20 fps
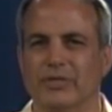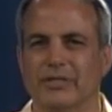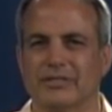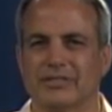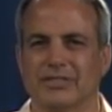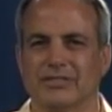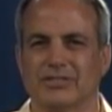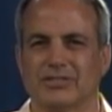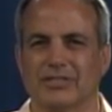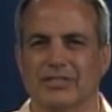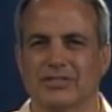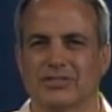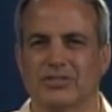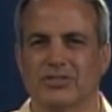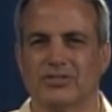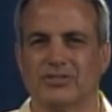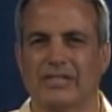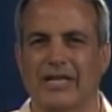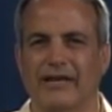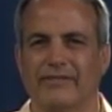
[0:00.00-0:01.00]
It's
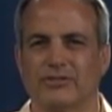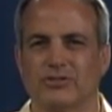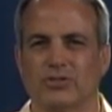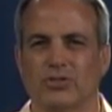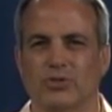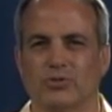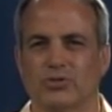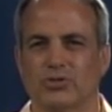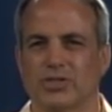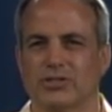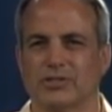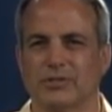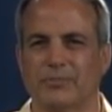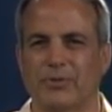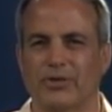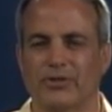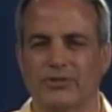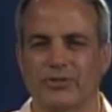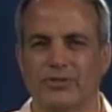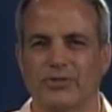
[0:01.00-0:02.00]
good to have a show just
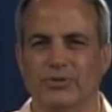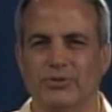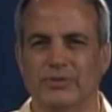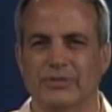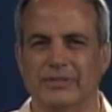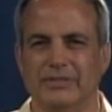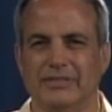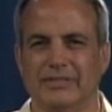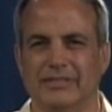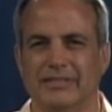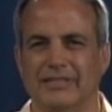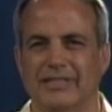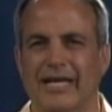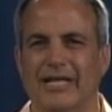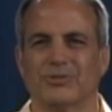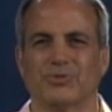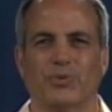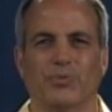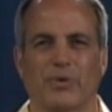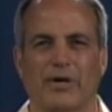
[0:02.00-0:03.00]
about you, and
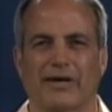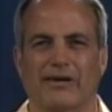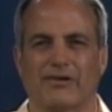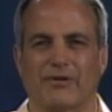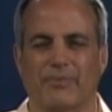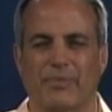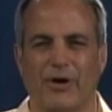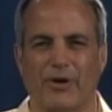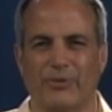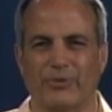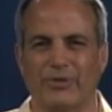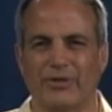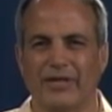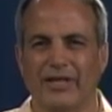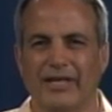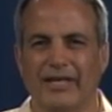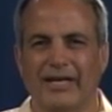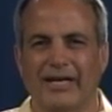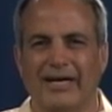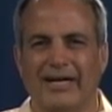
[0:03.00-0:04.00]
that's what we are about.
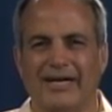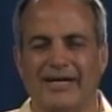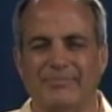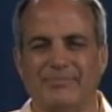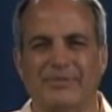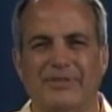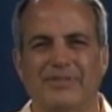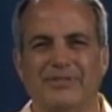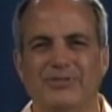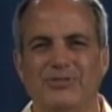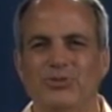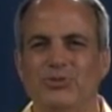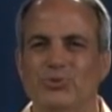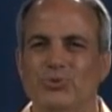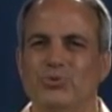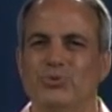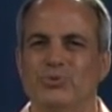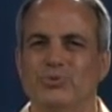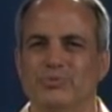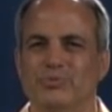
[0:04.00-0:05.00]

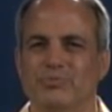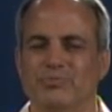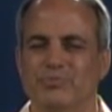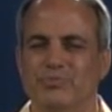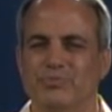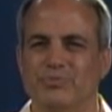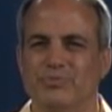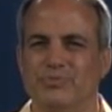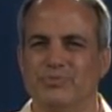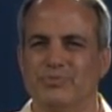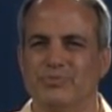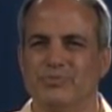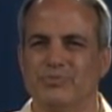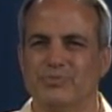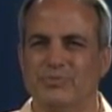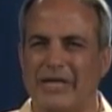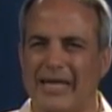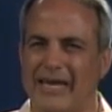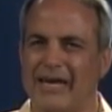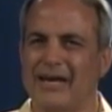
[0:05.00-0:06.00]
You
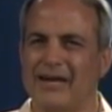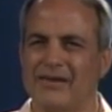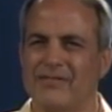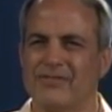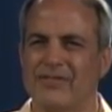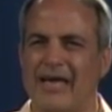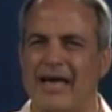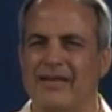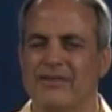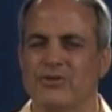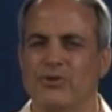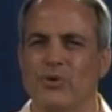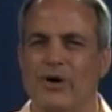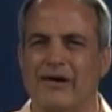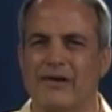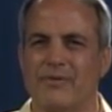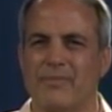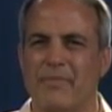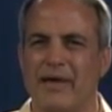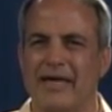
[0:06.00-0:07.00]
hear that you
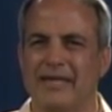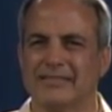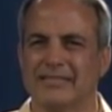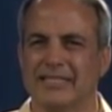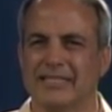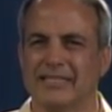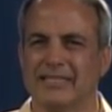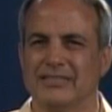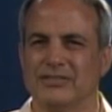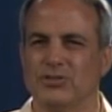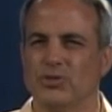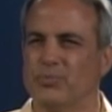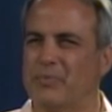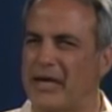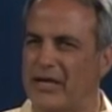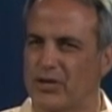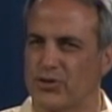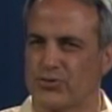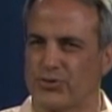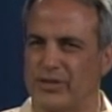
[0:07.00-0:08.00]
are amazing, you
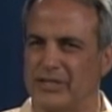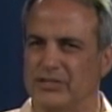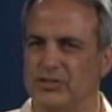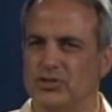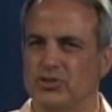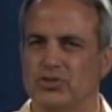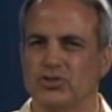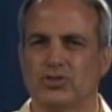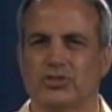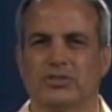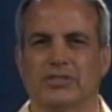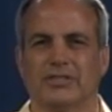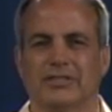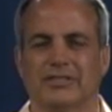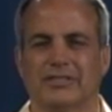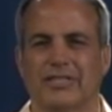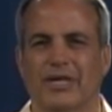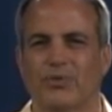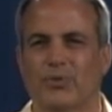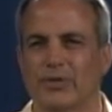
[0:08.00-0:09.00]
may cringe
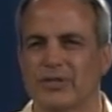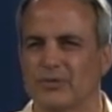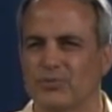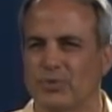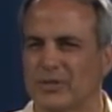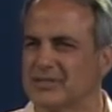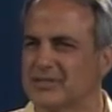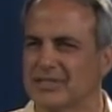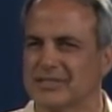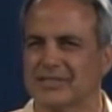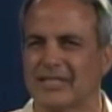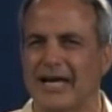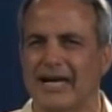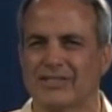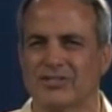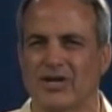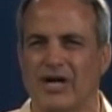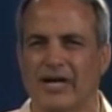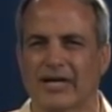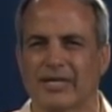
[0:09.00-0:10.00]
and say, what's this guy
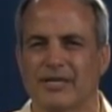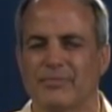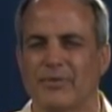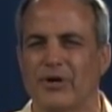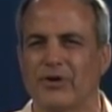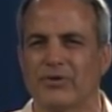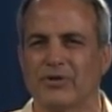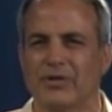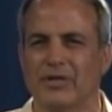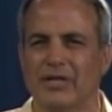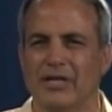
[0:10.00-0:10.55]
talking about?